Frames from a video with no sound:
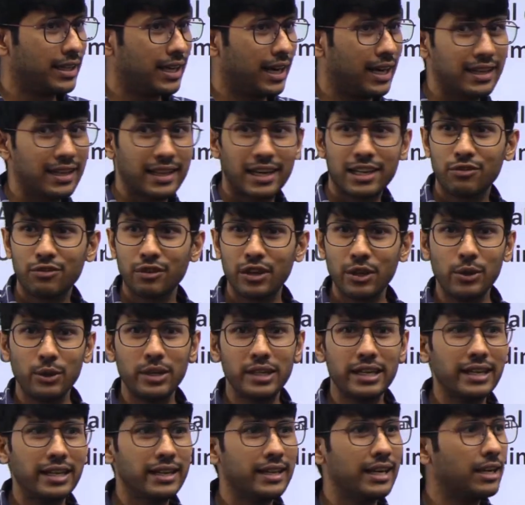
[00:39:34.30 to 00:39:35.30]
And that's when you
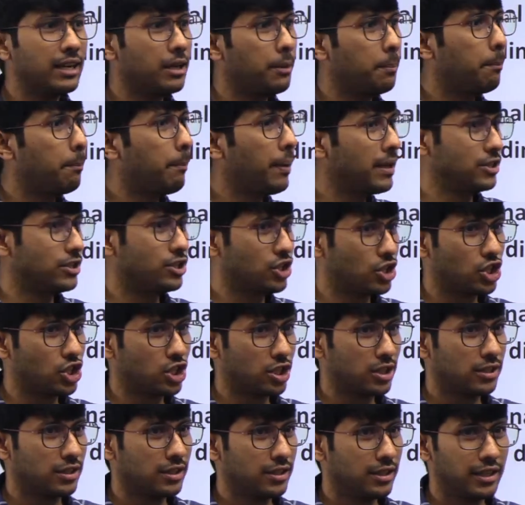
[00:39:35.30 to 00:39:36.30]
need that
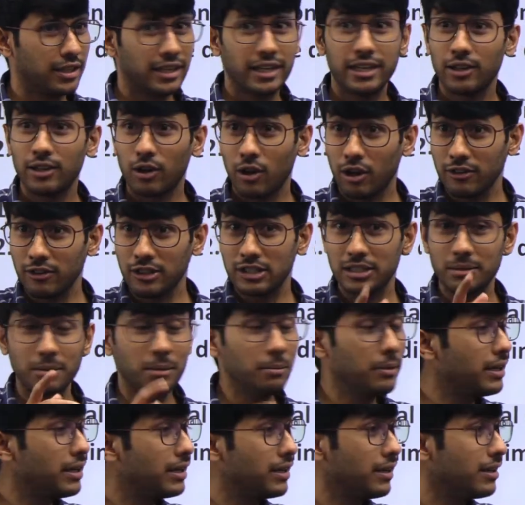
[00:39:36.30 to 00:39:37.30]
punch, right? Always
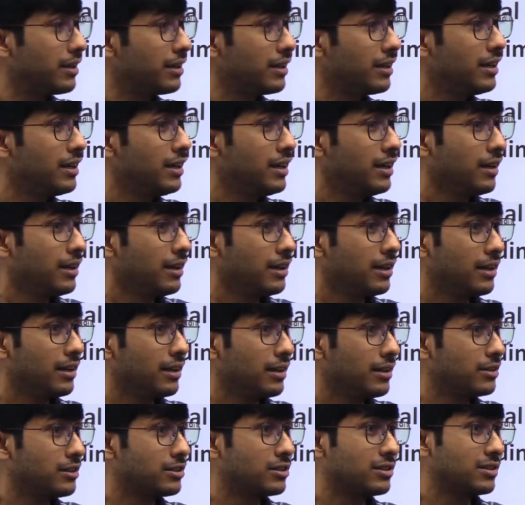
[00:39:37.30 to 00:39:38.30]
remember, in
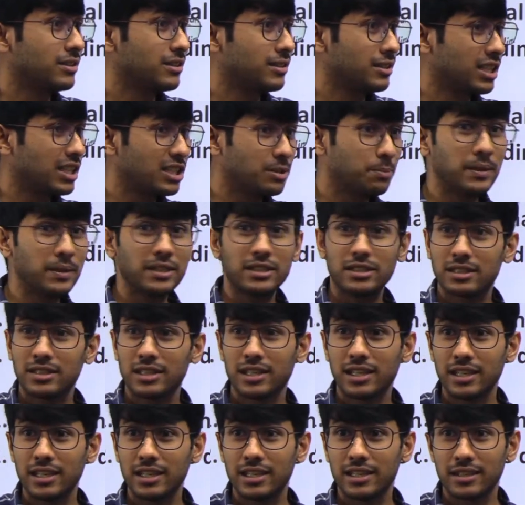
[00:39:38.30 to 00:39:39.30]
a suspense
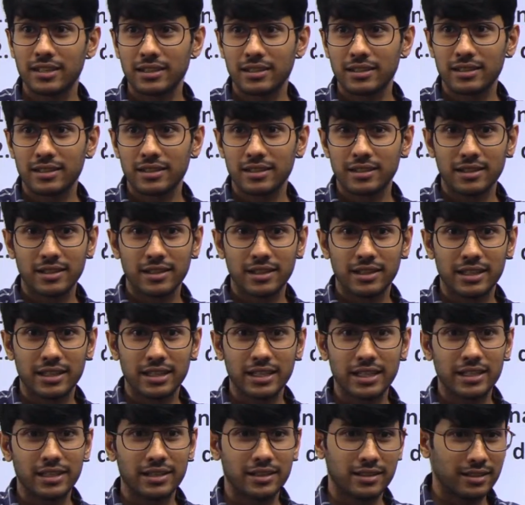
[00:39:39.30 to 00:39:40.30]
thriller,
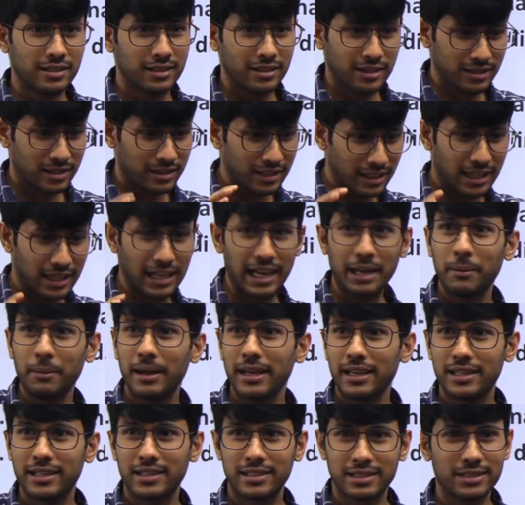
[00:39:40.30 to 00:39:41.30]
right, the
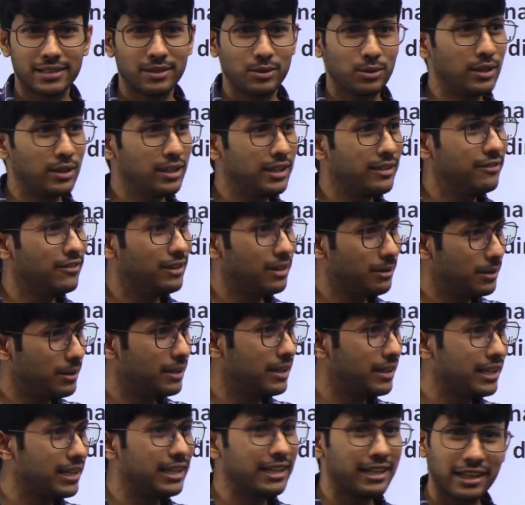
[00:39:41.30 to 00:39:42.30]
climax only will
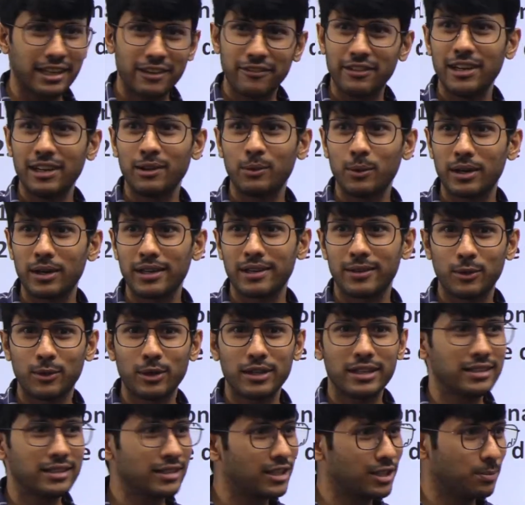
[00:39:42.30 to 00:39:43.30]
reveal
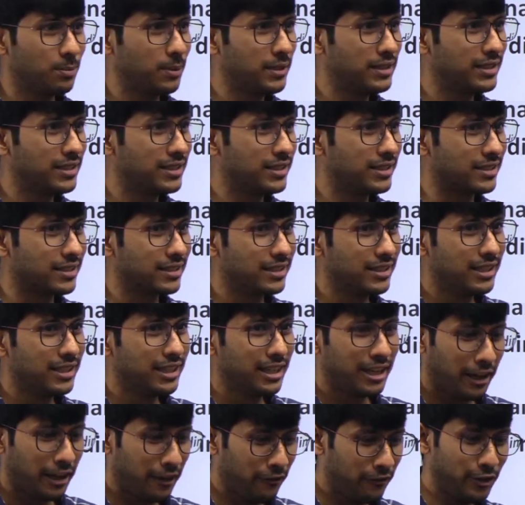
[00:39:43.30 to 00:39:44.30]
what the suspense is.
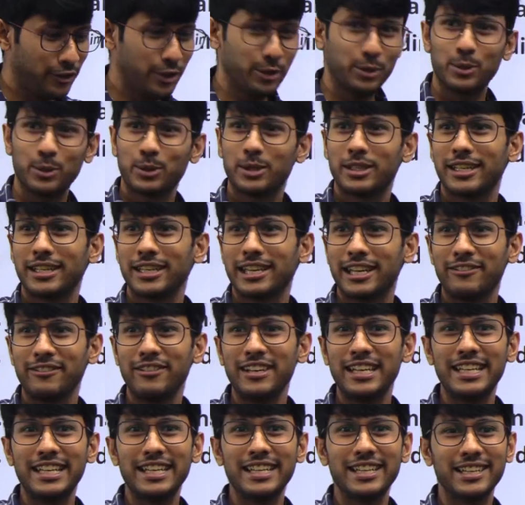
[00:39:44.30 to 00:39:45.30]
If you
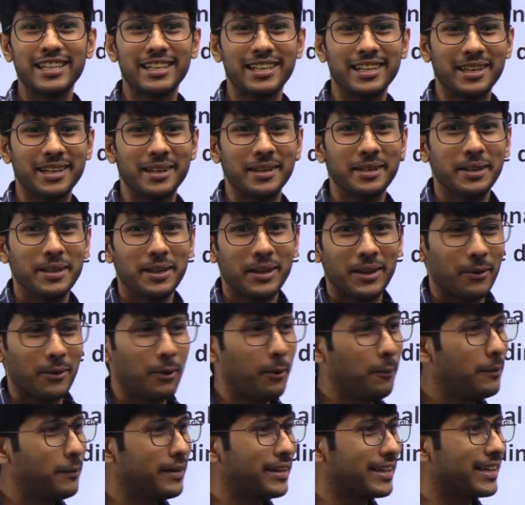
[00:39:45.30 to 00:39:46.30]
reveal in the
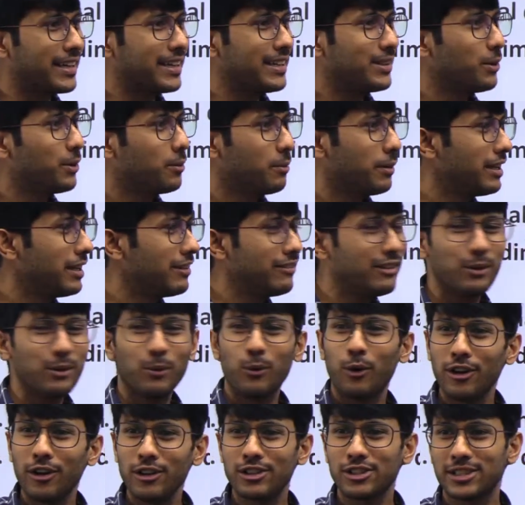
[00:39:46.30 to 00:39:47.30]
opening, nobody will
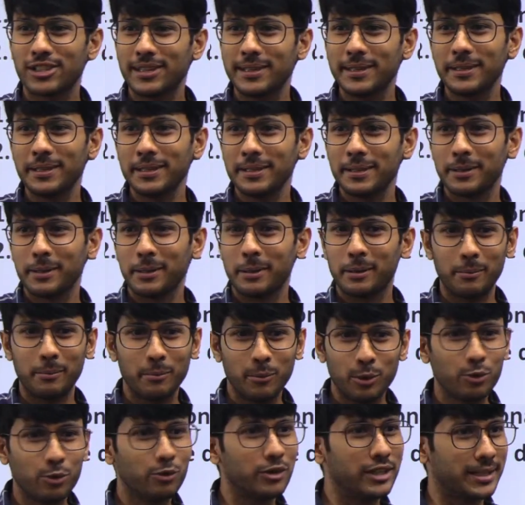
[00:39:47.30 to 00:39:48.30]
watch the
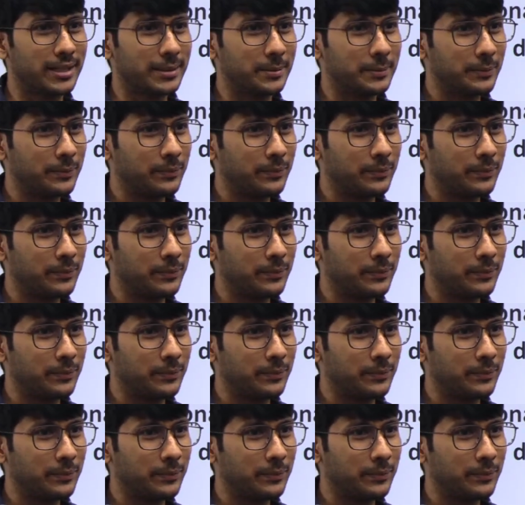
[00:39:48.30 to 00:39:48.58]
movie.